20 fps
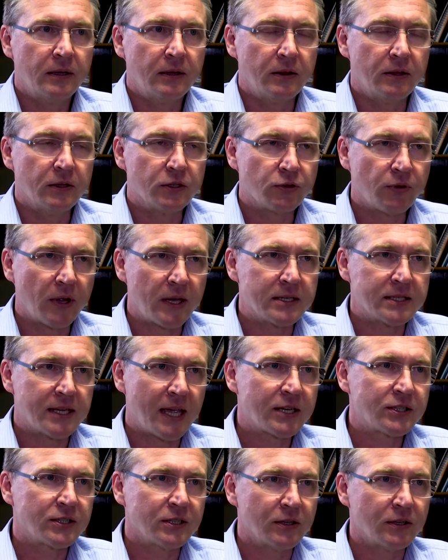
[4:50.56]
the
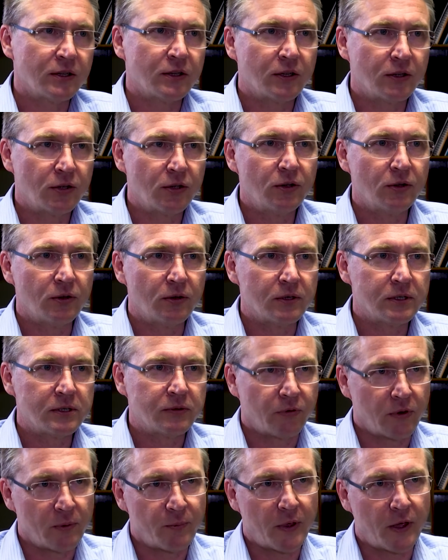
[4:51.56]
transaction that occurs
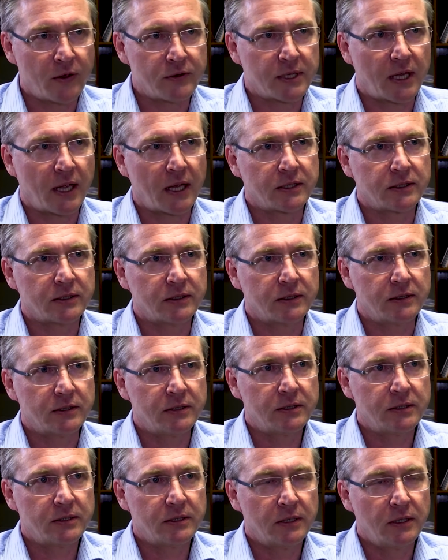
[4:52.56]
from those
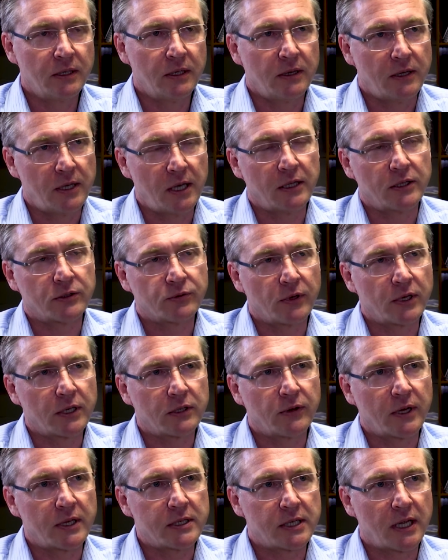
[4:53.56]
actions, the electronic
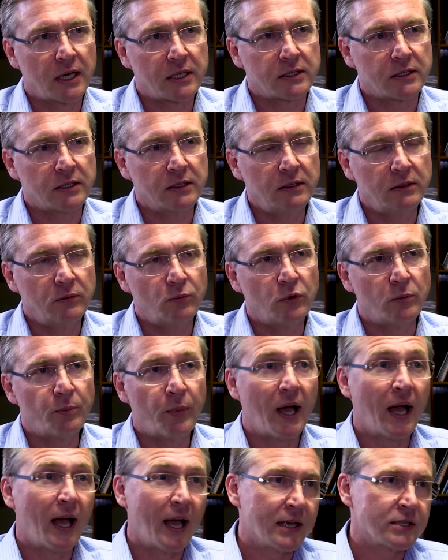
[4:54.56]
transaction, will
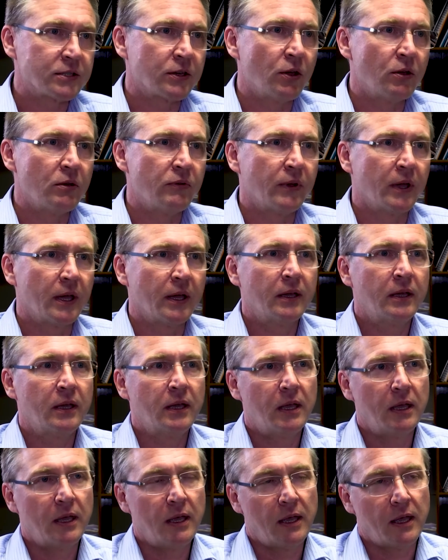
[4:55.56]
pass over
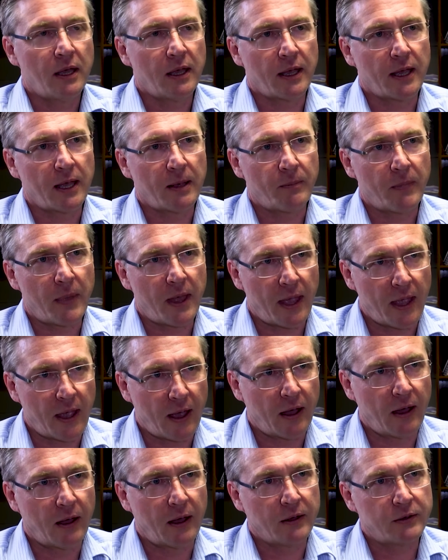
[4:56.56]

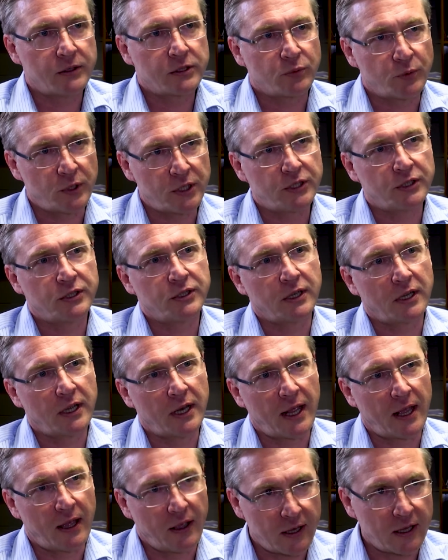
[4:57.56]
our switch and
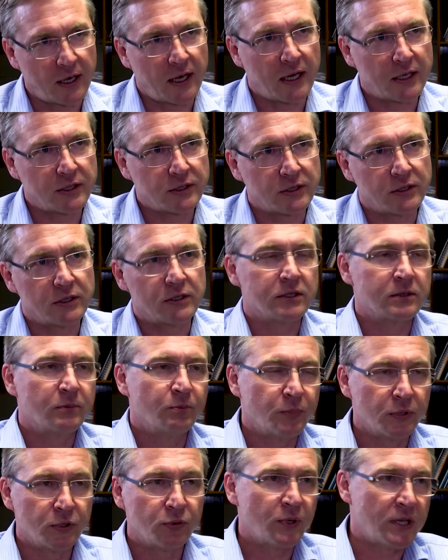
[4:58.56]
our connections
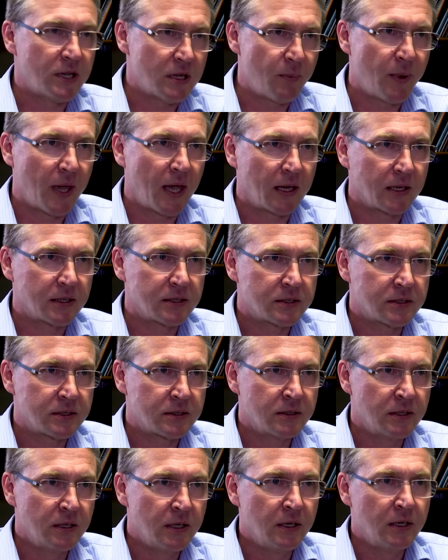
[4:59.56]
between the banks.
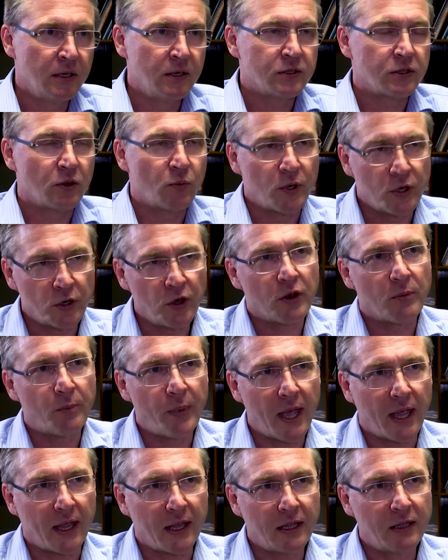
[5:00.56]
So we're not a
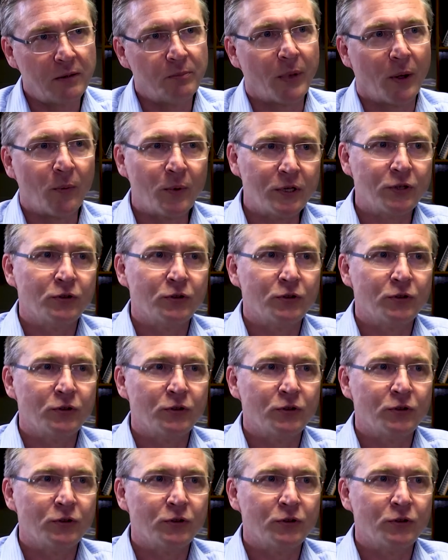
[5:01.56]
bank, but we